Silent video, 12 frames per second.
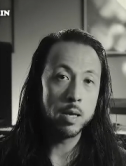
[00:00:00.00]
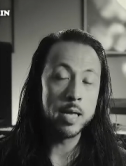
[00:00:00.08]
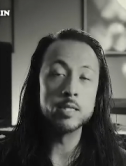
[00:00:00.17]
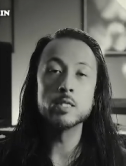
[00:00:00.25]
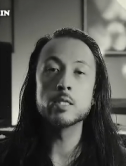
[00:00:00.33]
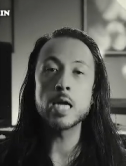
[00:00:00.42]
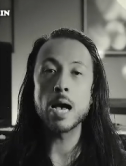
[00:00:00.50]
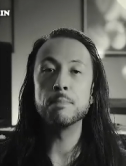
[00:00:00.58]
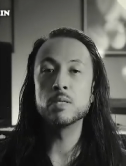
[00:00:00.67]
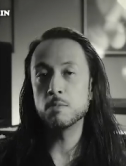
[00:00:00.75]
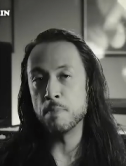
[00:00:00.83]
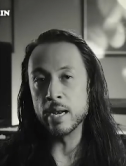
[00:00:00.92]
and
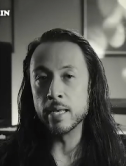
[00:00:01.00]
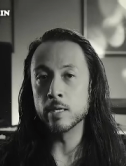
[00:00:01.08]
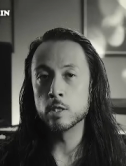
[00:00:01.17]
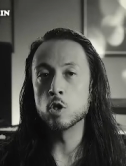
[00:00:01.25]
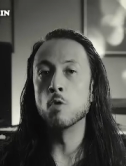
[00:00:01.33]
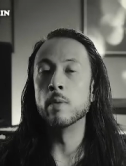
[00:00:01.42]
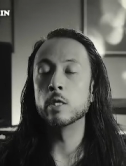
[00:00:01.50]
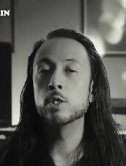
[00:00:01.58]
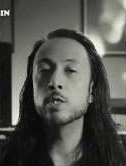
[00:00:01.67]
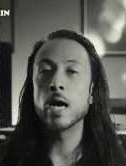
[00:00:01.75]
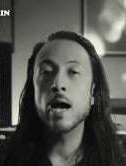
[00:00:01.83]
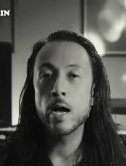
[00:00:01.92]
stop spending so
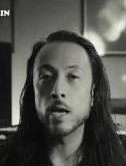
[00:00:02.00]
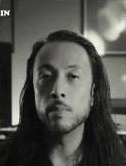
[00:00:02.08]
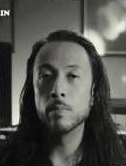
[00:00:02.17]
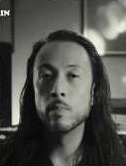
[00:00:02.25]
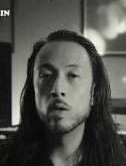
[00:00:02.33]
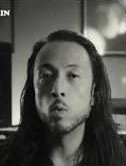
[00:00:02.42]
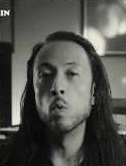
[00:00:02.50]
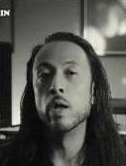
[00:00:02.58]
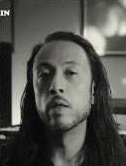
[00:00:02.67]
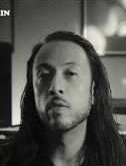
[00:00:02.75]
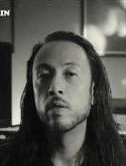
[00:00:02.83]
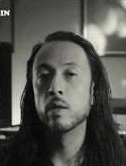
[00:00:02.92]
much time
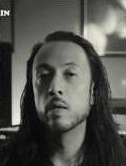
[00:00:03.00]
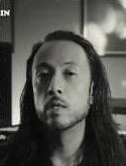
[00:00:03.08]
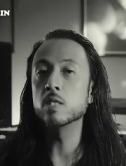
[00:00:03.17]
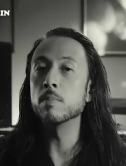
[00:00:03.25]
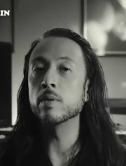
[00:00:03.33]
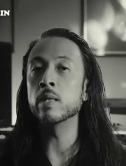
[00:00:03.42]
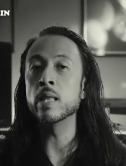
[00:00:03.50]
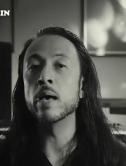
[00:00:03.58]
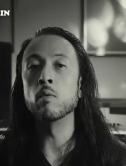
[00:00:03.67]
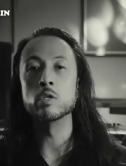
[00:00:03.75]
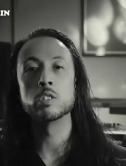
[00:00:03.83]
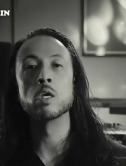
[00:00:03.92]
with something
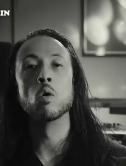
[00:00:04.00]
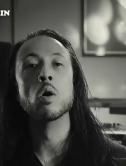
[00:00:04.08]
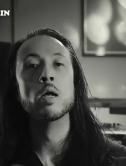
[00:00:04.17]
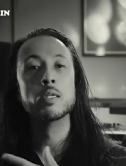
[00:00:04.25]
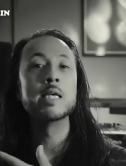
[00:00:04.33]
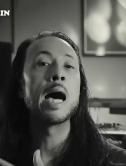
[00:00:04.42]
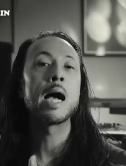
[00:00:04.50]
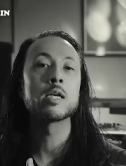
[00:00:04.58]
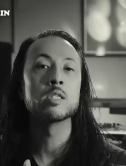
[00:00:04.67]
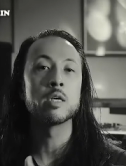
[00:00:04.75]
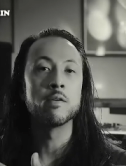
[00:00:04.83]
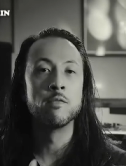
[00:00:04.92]
that was so
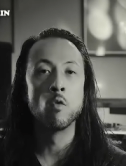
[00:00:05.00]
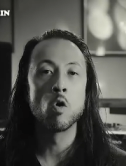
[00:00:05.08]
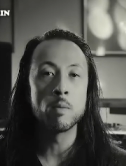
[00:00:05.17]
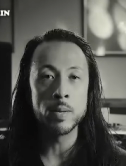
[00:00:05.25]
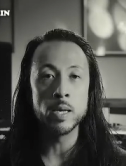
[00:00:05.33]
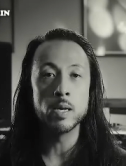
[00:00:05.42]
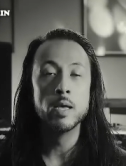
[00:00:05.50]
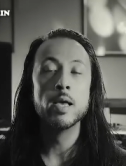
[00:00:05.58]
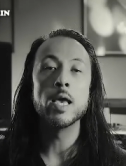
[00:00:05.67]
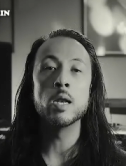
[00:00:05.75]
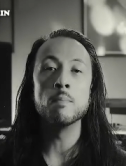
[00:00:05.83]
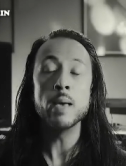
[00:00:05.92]
toxic for me
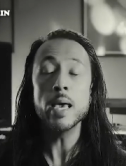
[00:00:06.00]
and